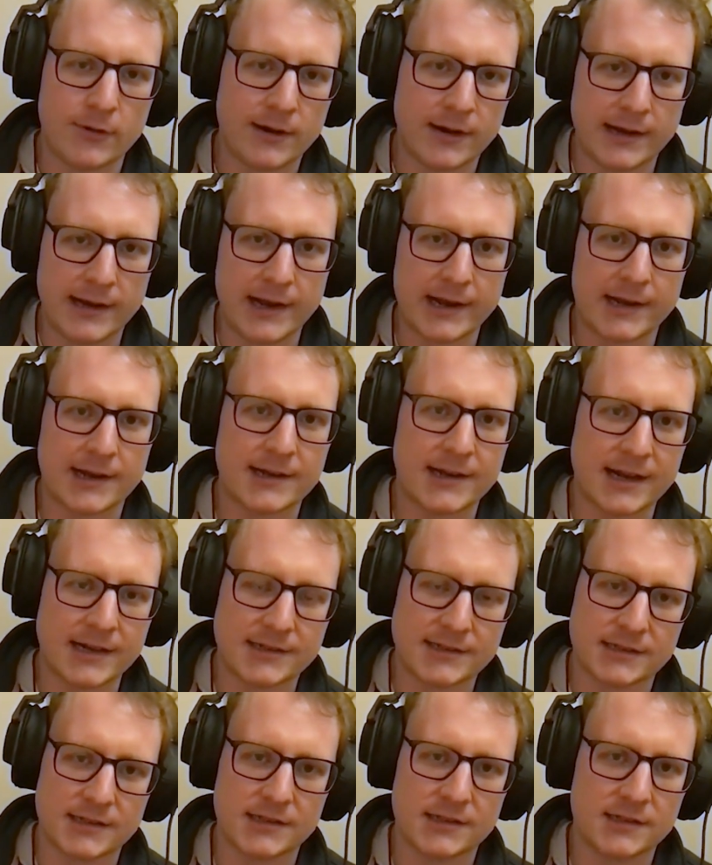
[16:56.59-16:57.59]
can get
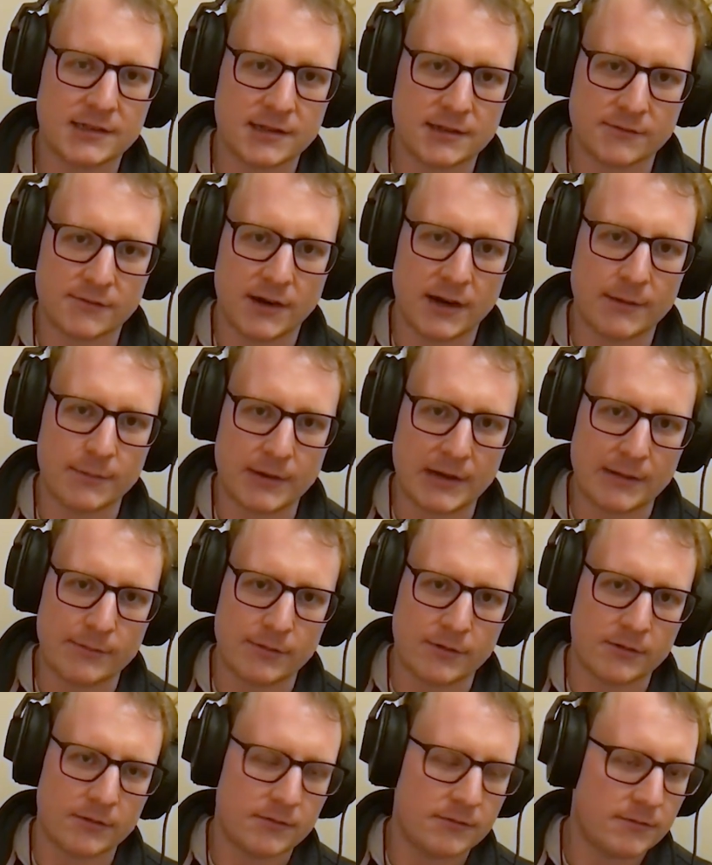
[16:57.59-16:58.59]
connected to the right
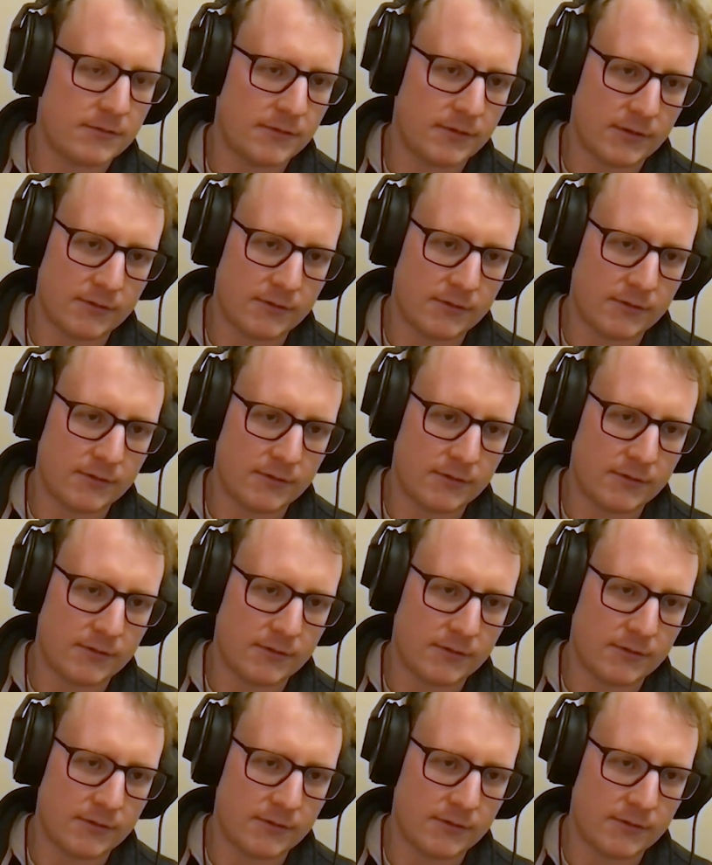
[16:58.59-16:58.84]
people,